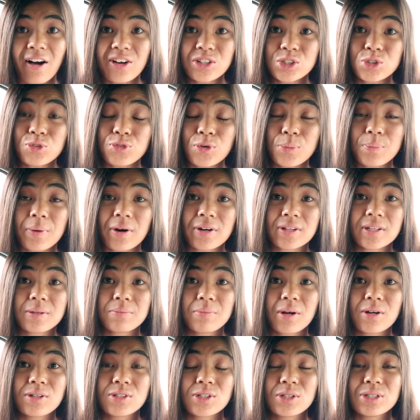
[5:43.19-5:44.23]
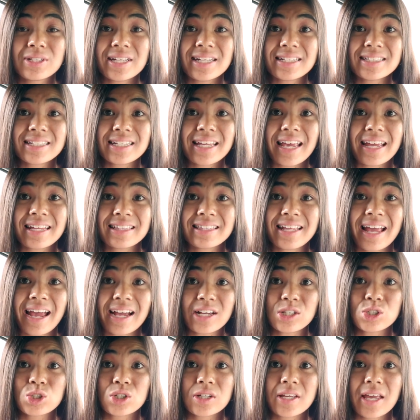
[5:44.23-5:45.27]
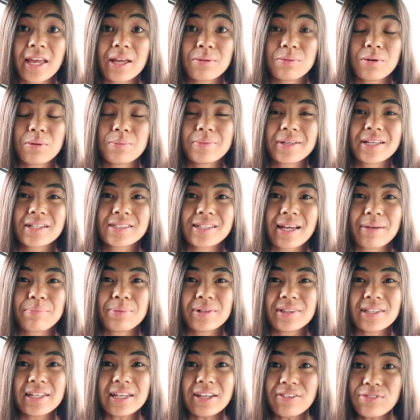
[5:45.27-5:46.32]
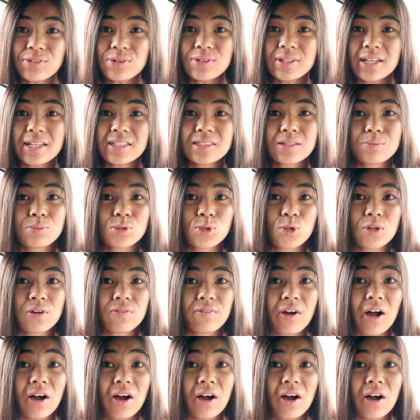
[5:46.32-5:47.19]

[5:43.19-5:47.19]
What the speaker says: Also, for parking mode, you need to get an extra cable because I believe you need some sort of